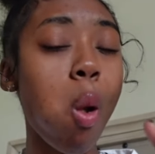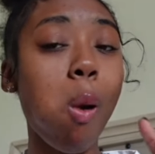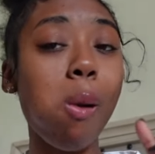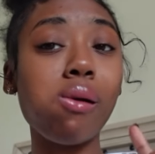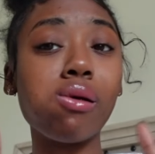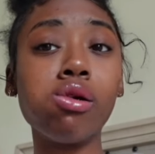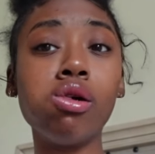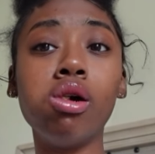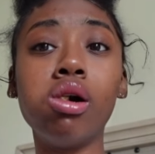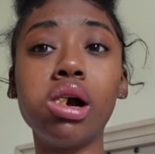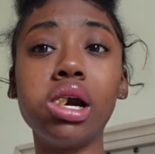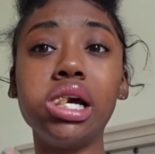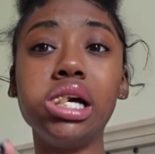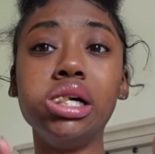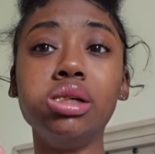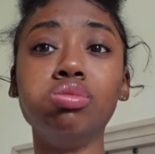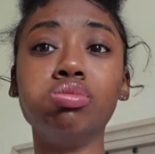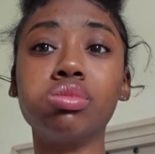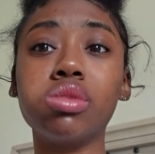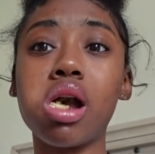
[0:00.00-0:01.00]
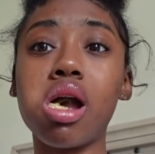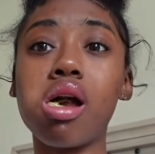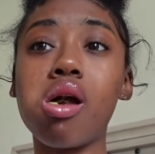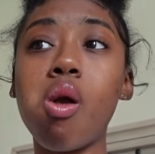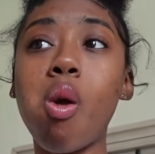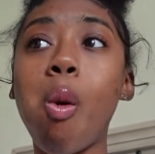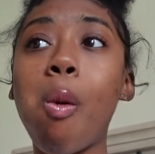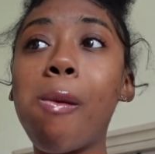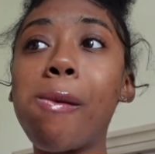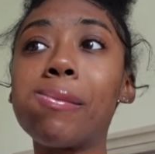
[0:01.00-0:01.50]
going to eat my
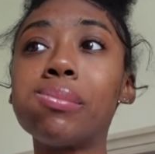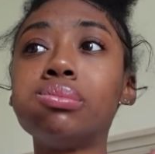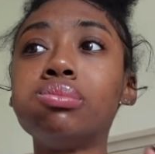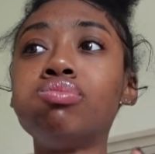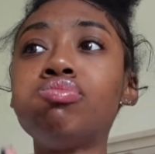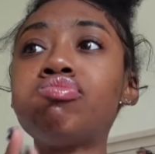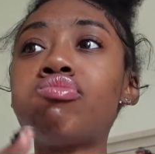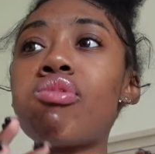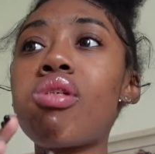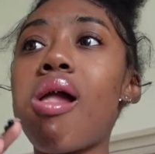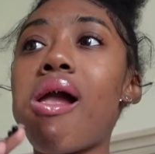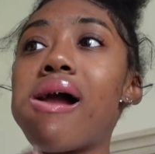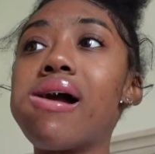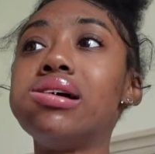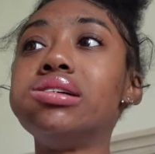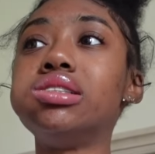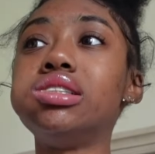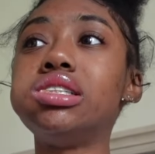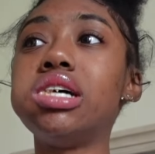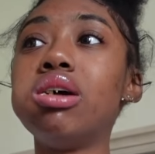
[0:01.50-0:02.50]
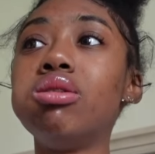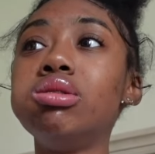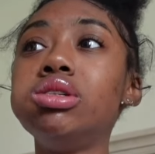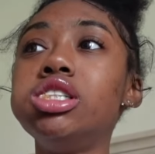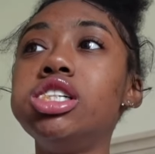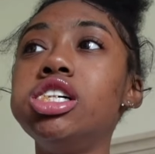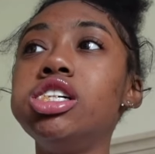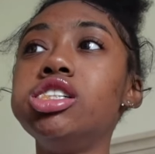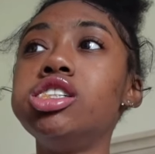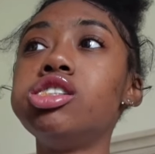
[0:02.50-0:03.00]

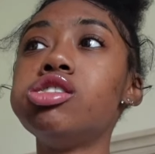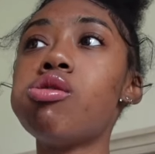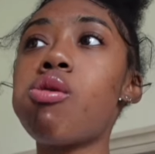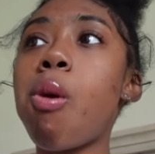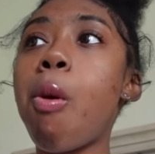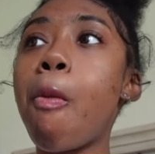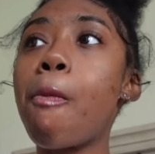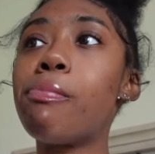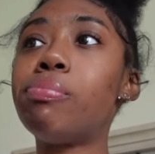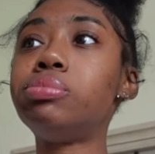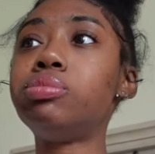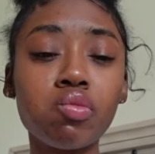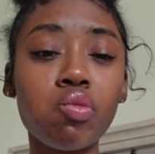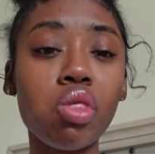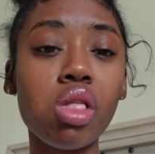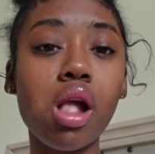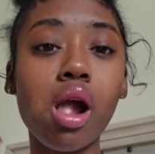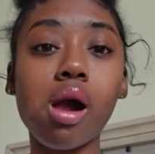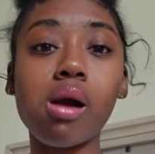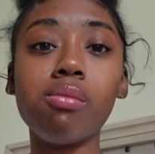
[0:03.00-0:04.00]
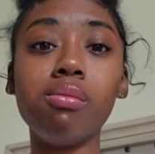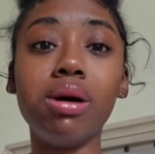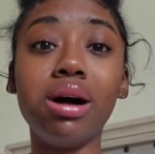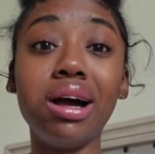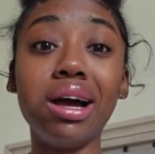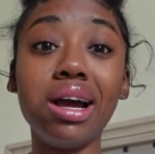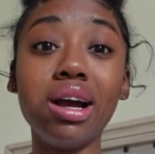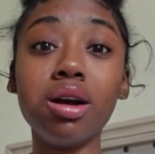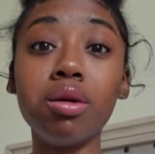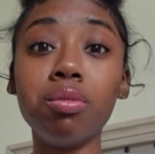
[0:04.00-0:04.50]
sandwiches. My
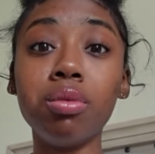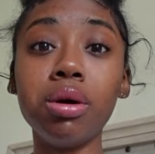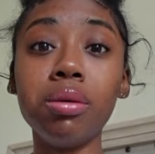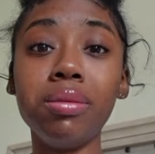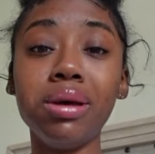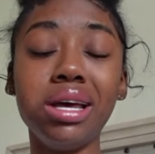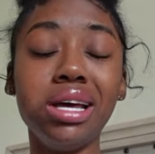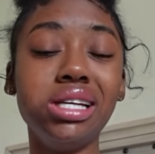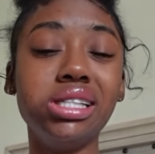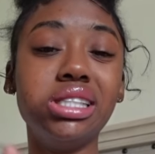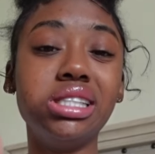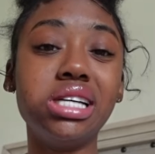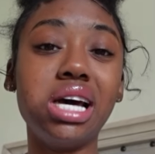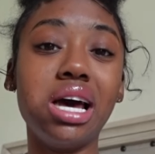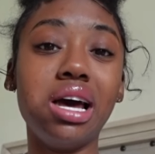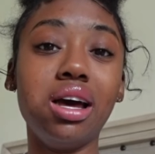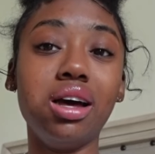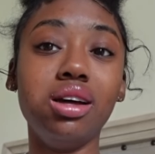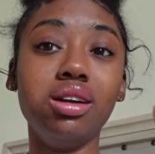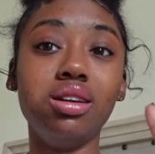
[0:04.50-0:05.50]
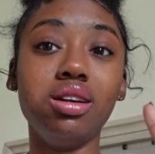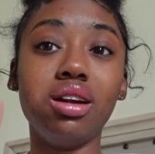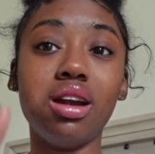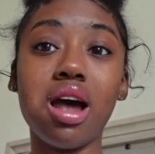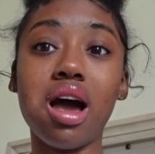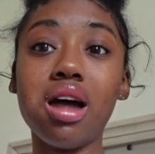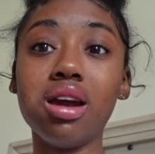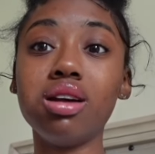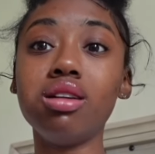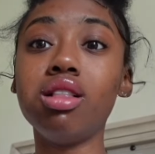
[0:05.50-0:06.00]
hair appointment is at
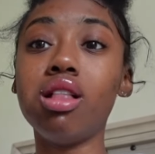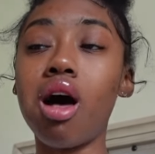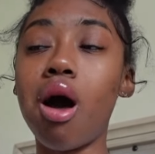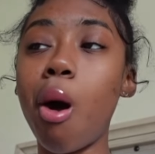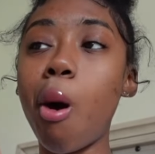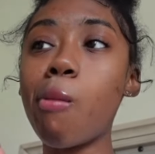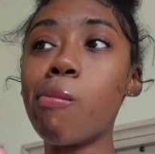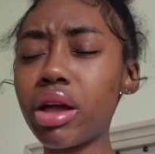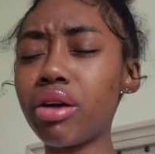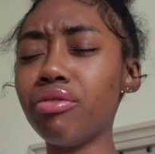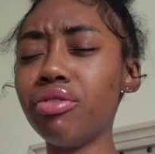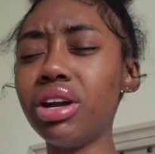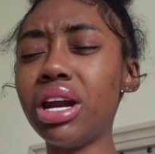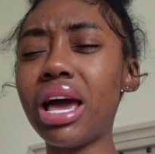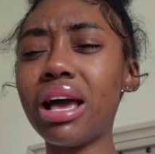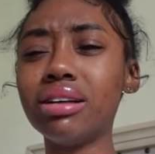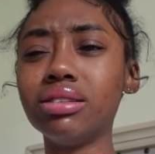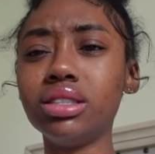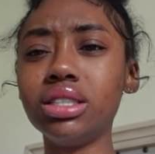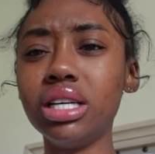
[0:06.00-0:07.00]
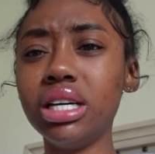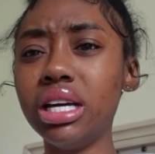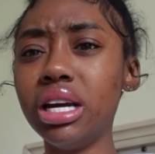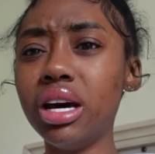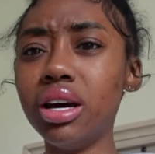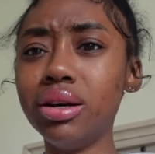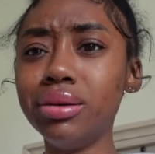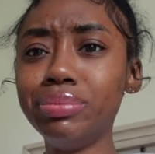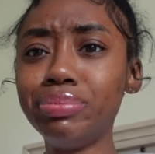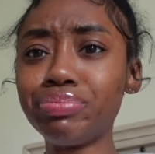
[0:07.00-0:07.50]
9 o'clock. I'm gonna have to get
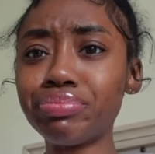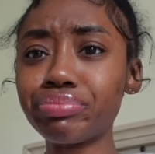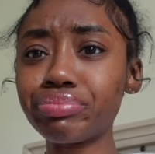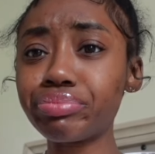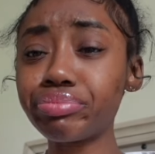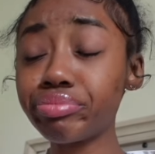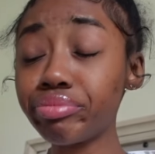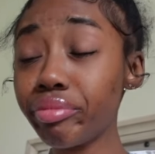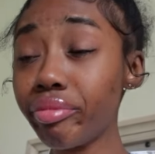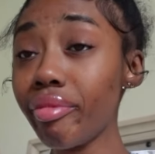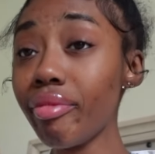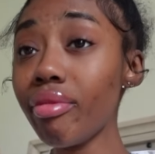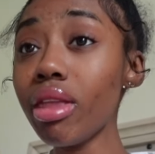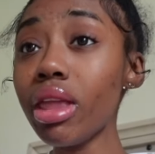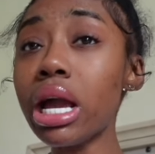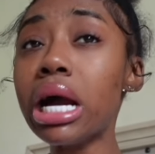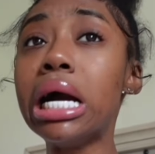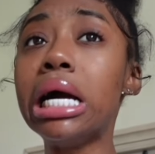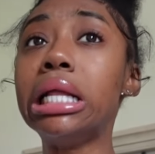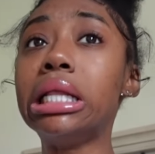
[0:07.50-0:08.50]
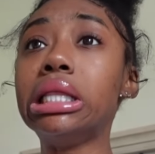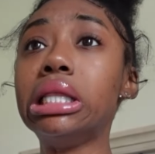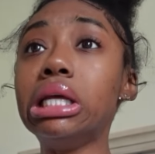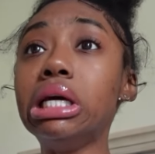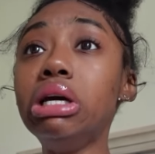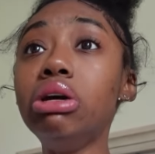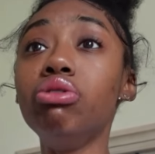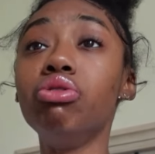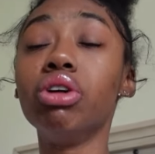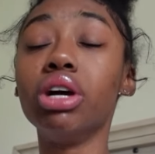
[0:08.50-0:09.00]
up and
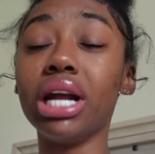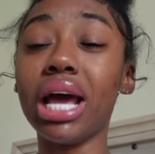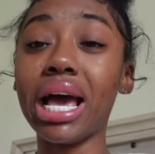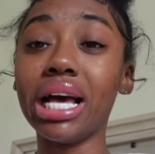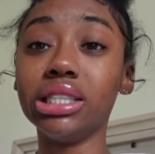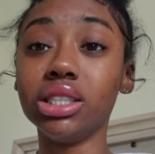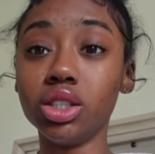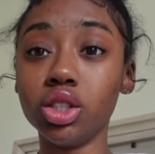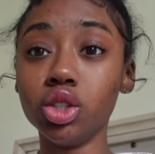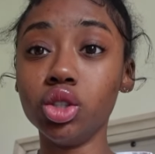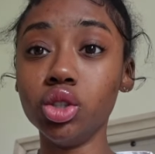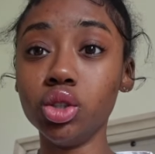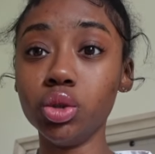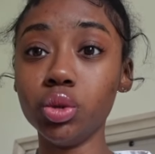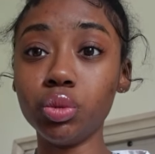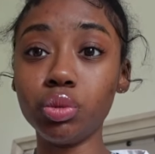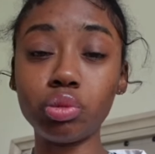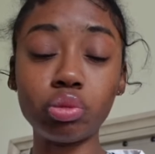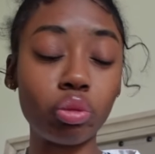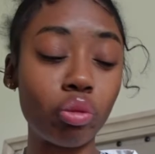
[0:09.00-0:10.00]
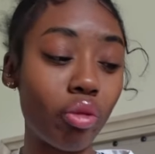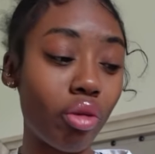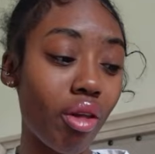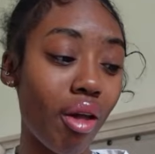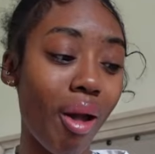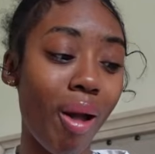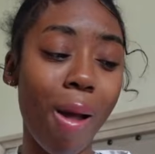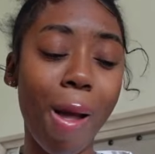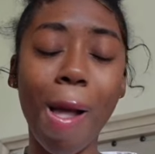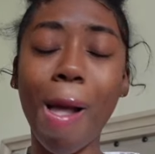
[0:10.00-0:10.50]
leave for that soon
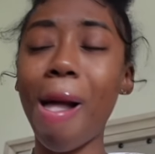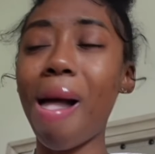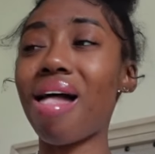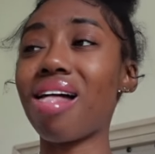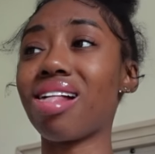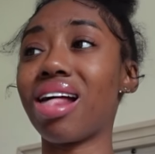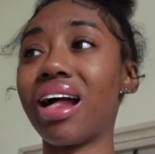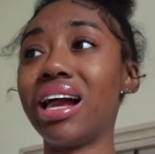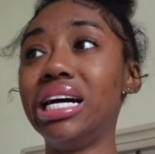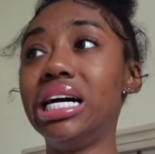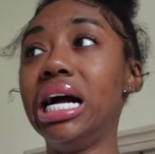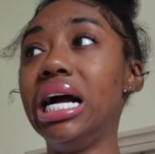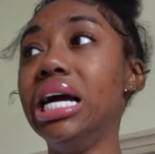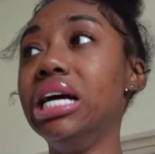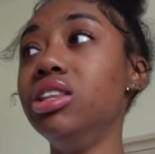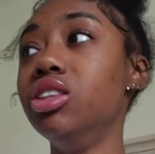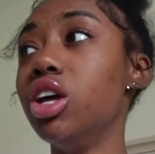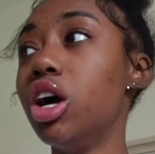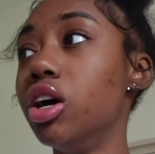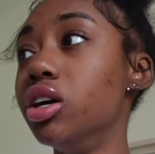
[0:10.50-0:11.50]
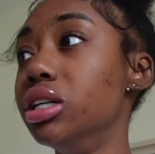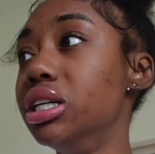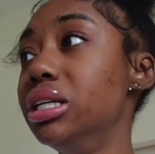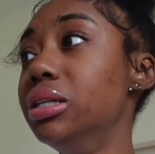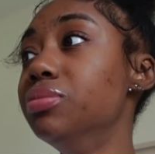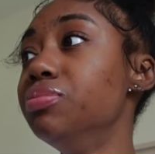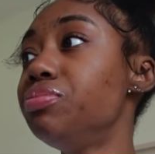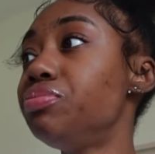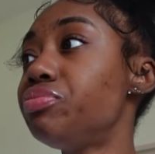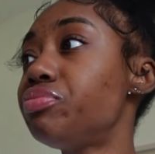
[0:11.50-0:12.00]
at like
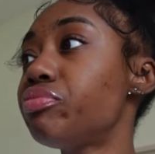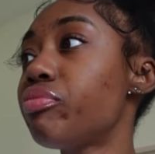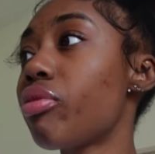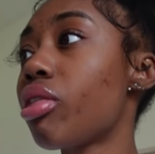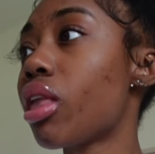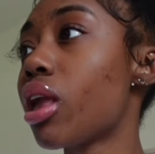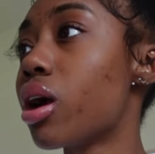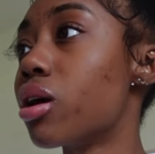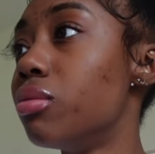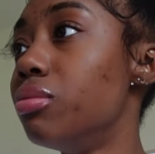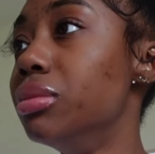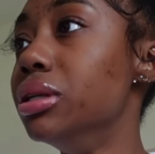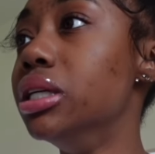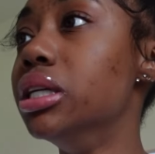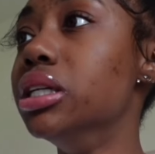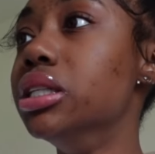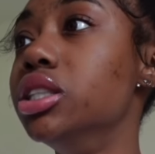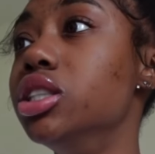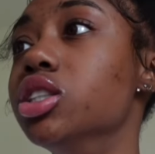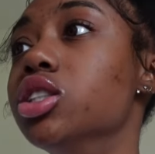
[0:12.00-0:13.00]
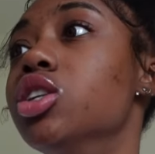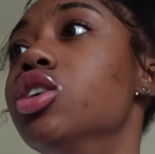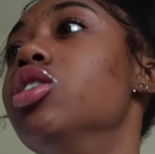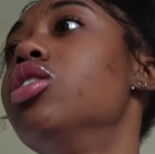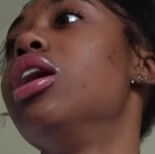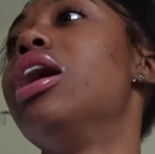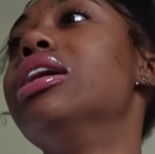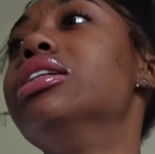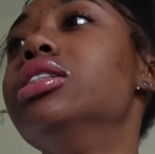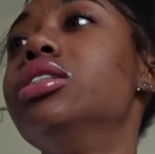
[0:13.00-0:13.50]
8:30, because your girl
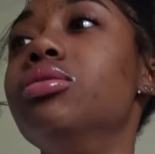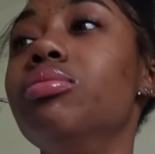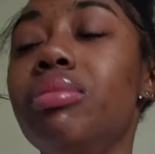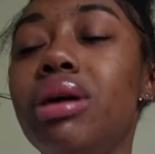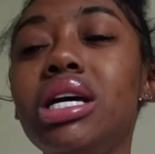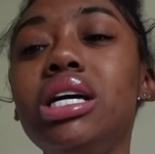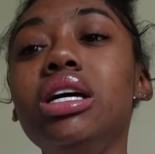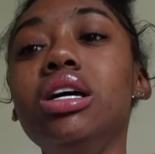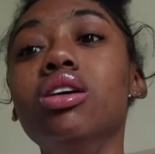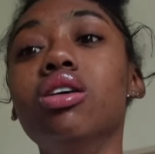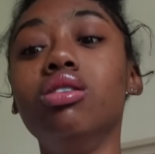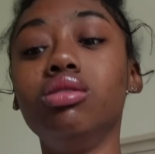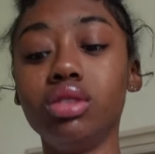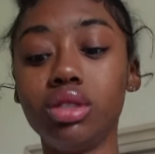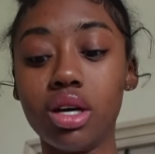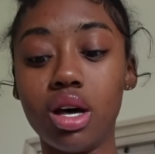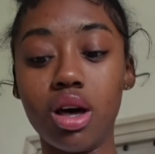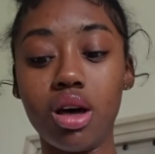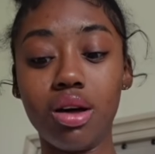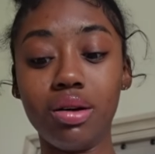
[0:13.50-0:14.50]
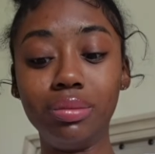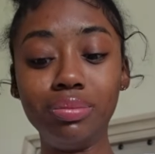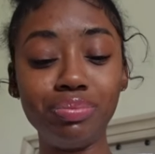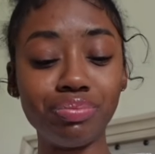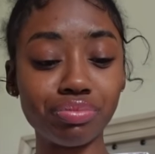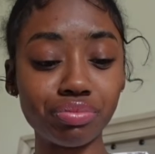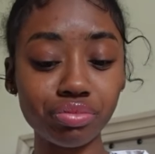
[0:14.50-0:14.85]
got to make it on time,